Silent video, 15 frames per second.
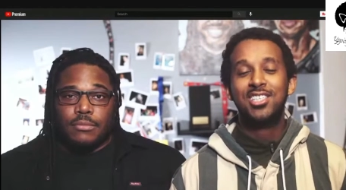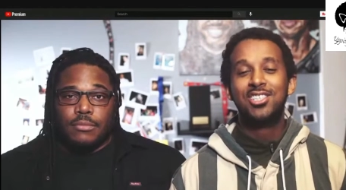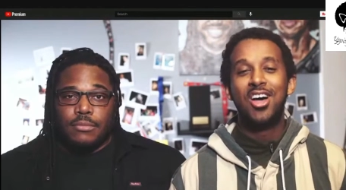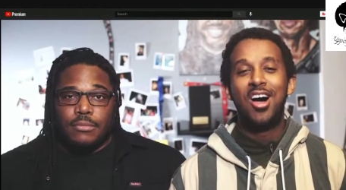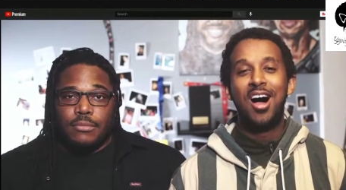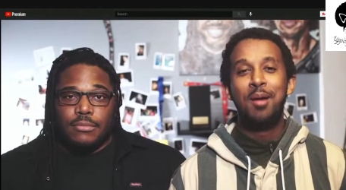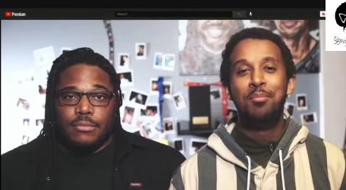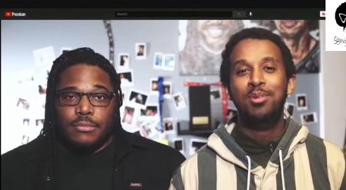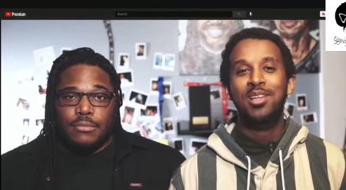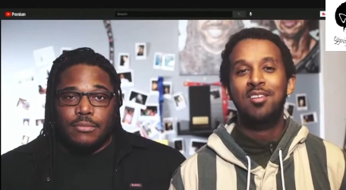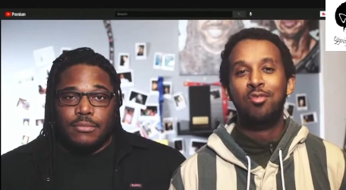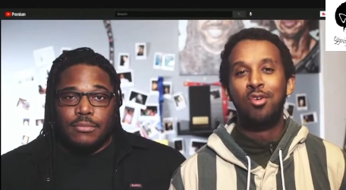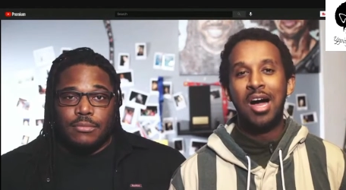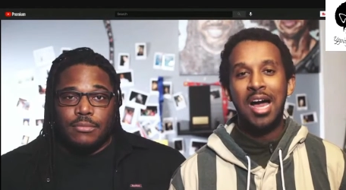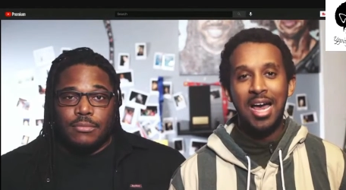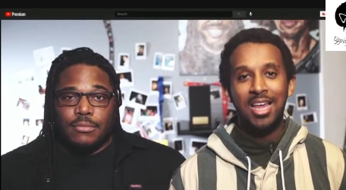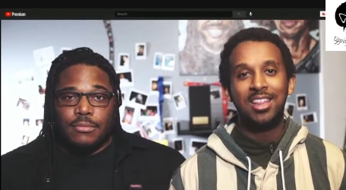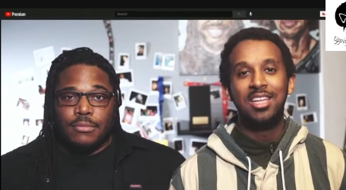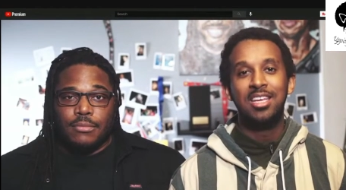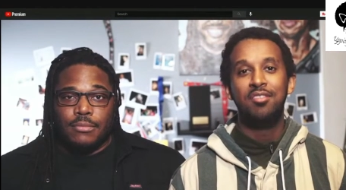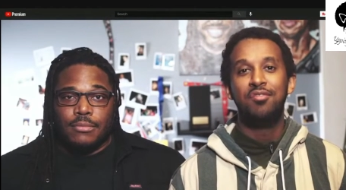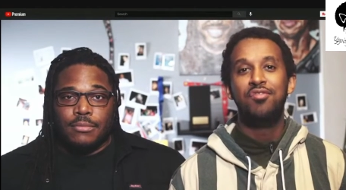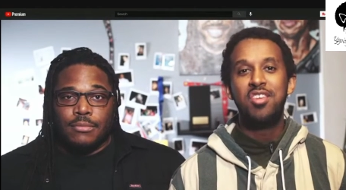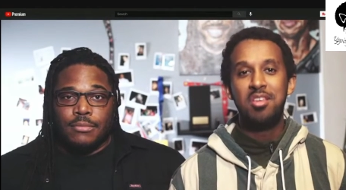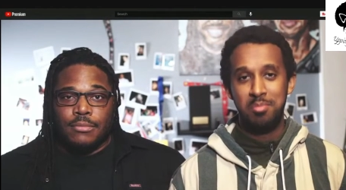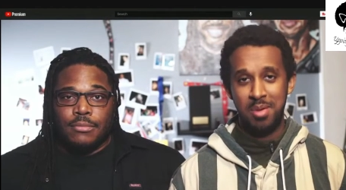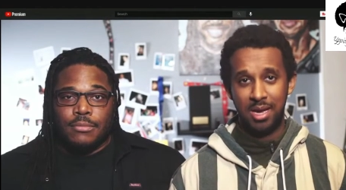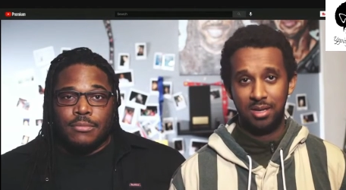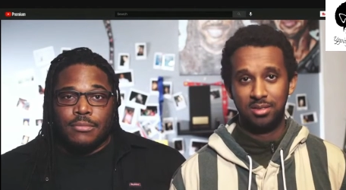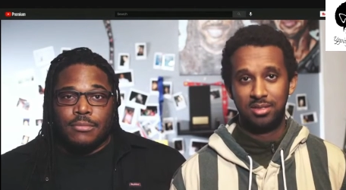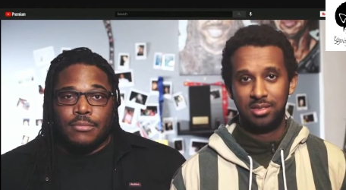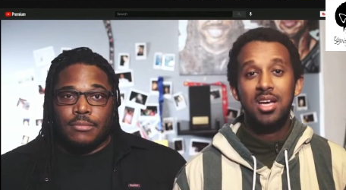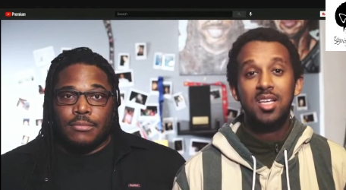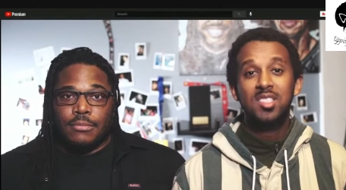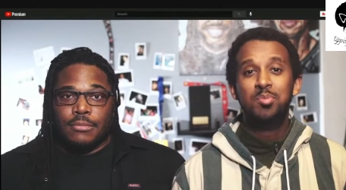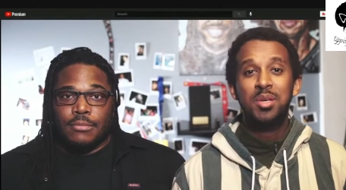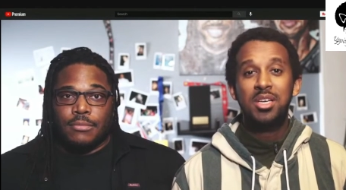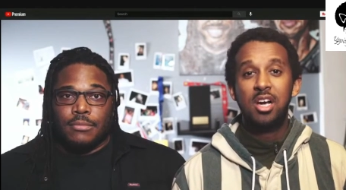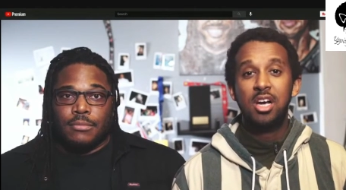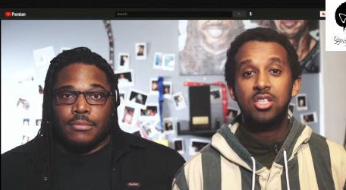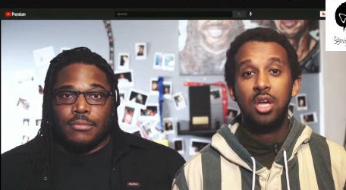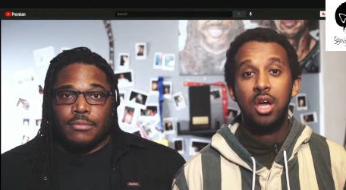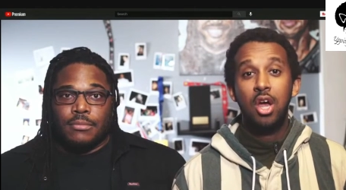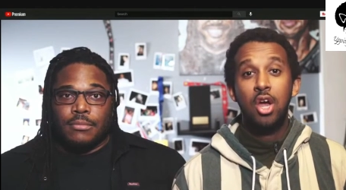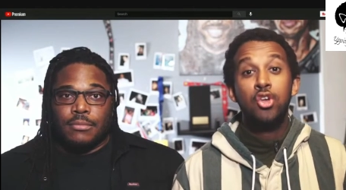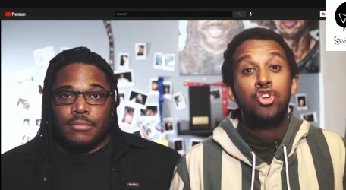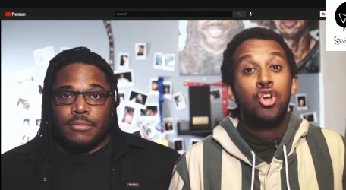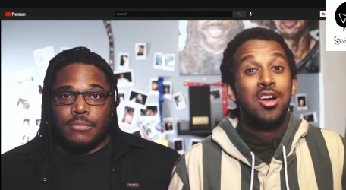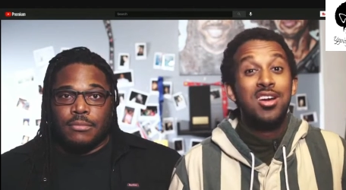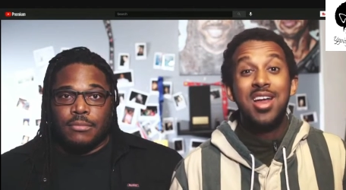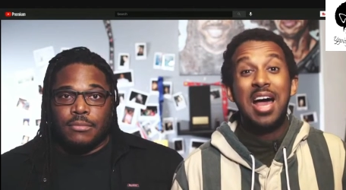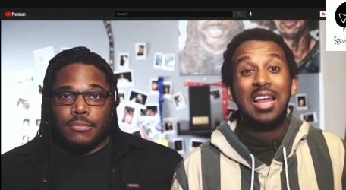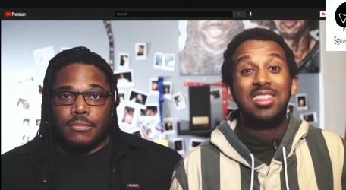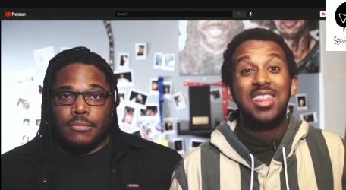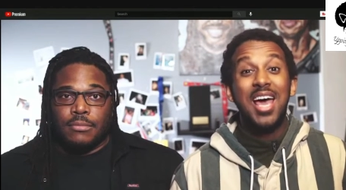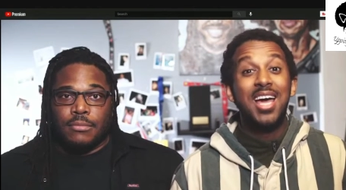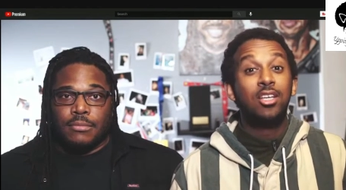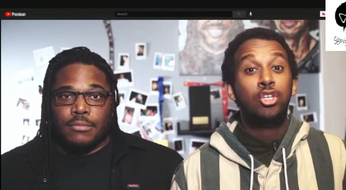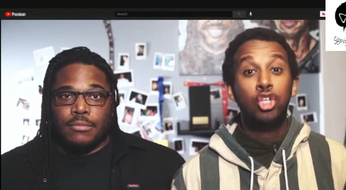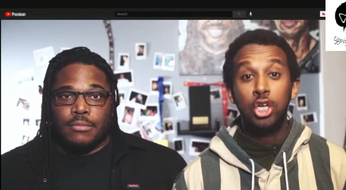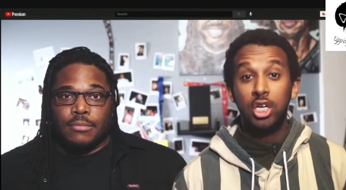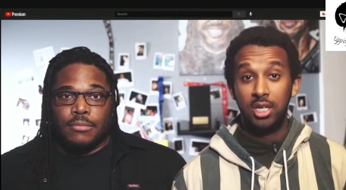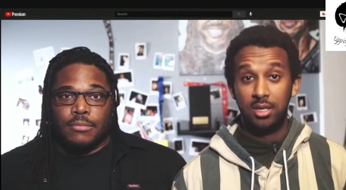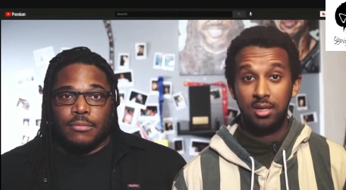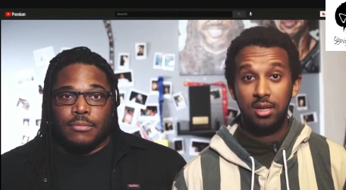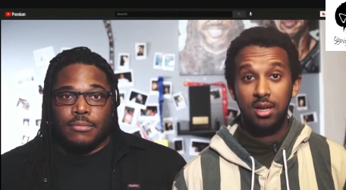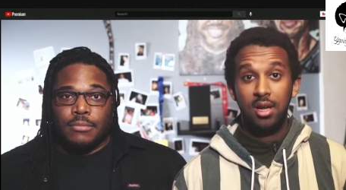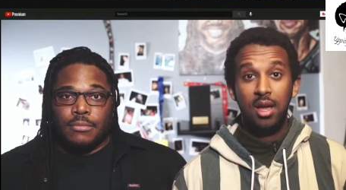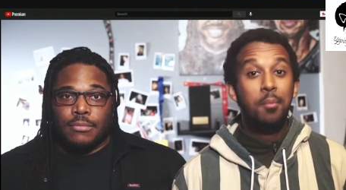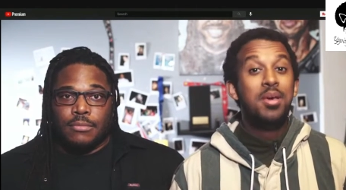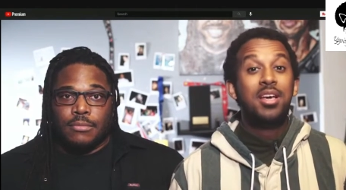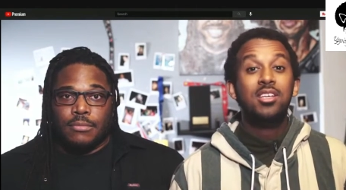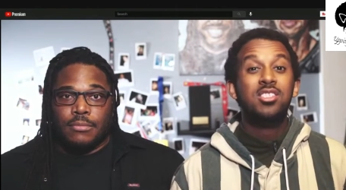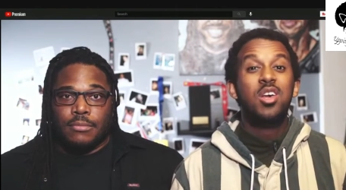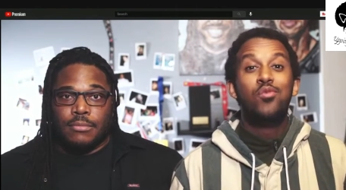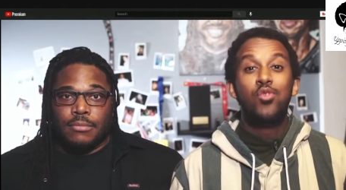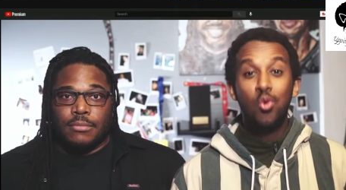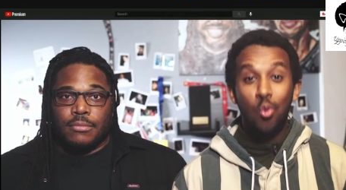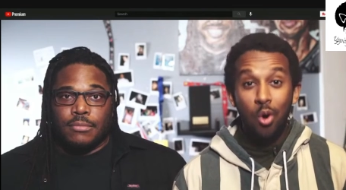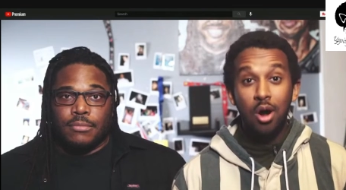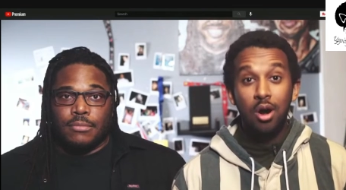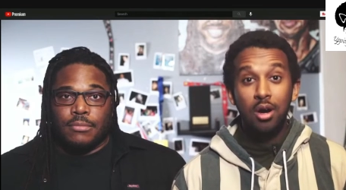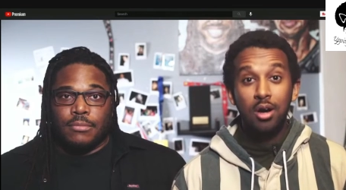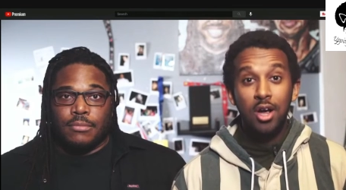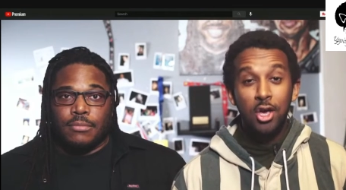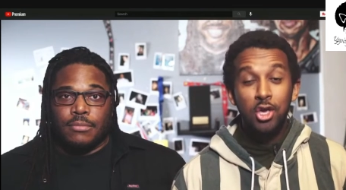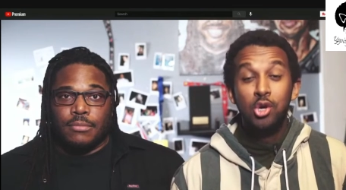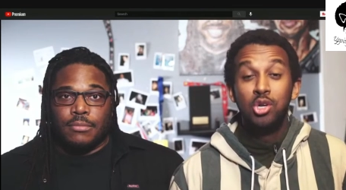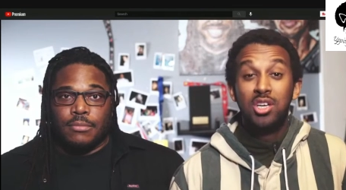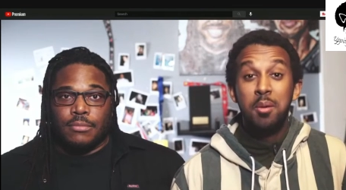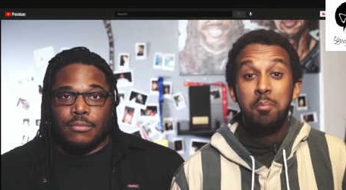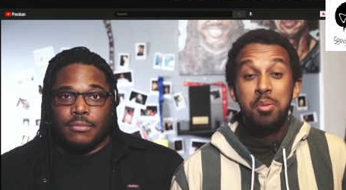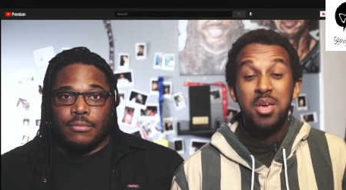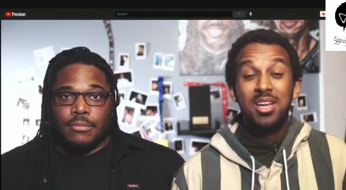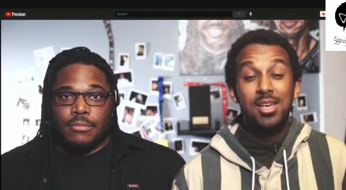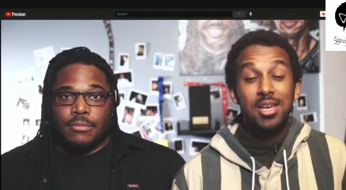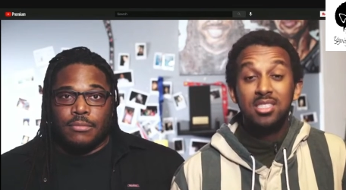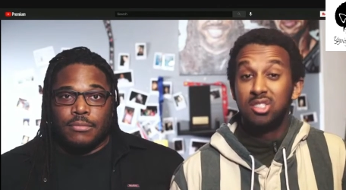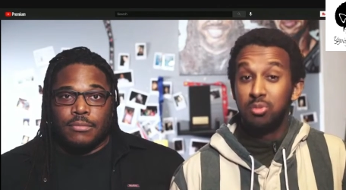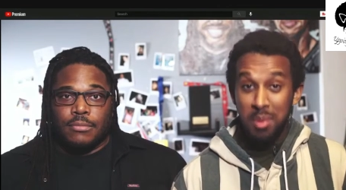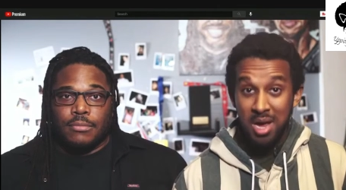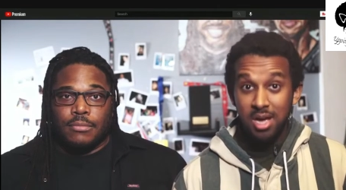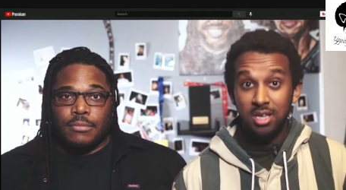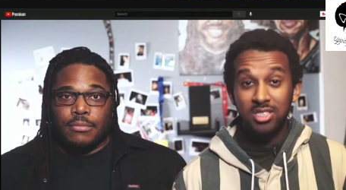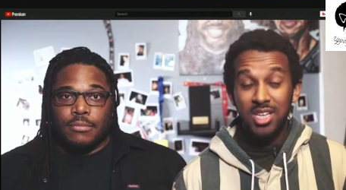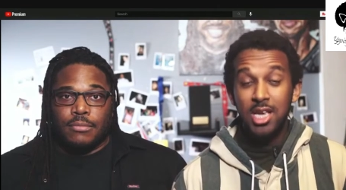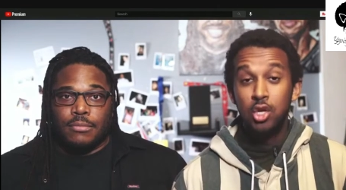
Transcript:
Speaker 1: the top level athlete females. It's because you're not that good. Because if you were, you'd compete against males